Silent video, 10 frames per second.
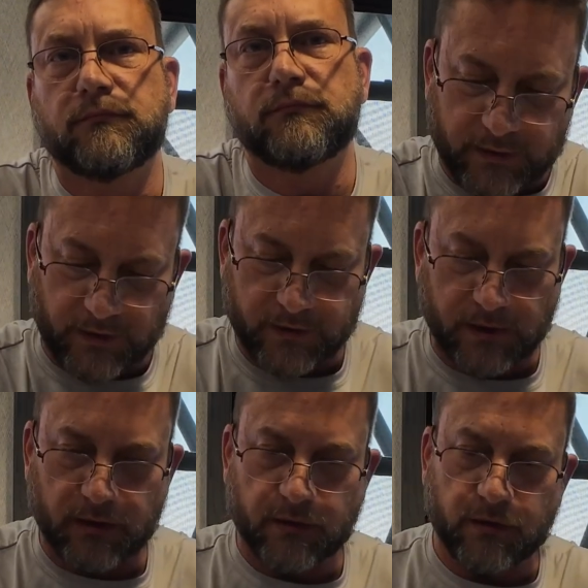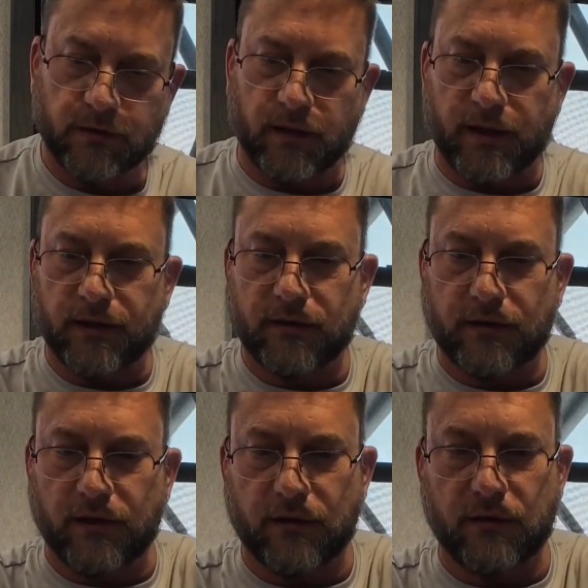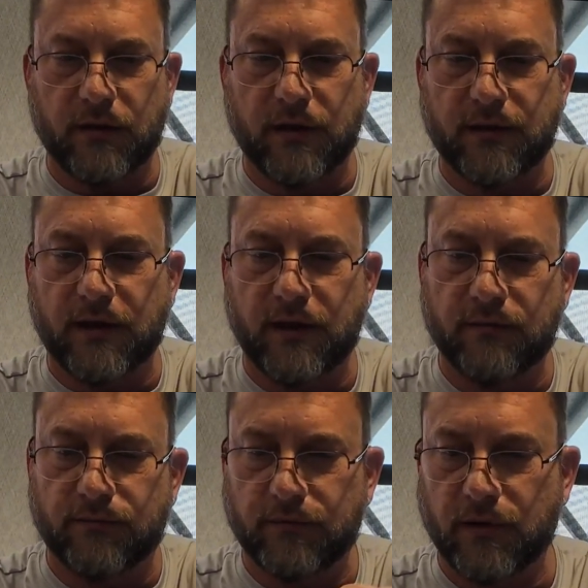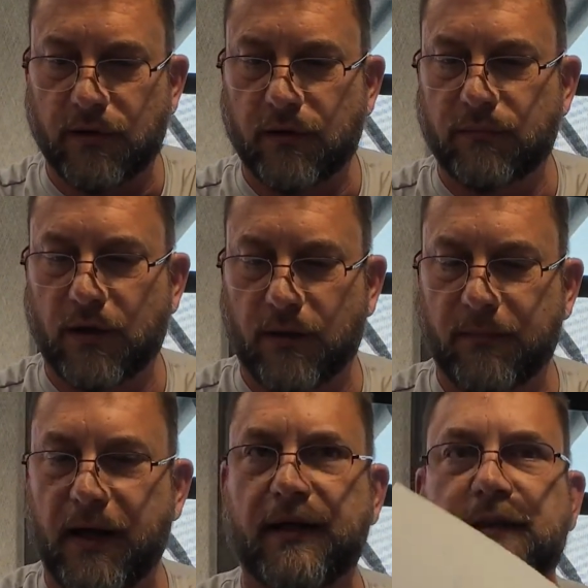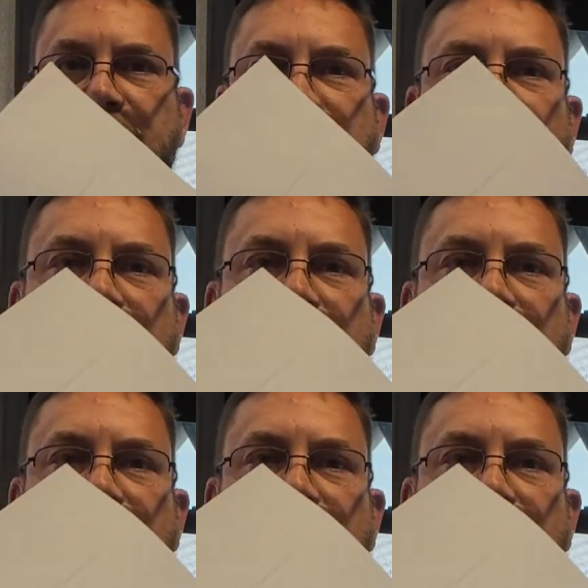It doesn't look like there is a massive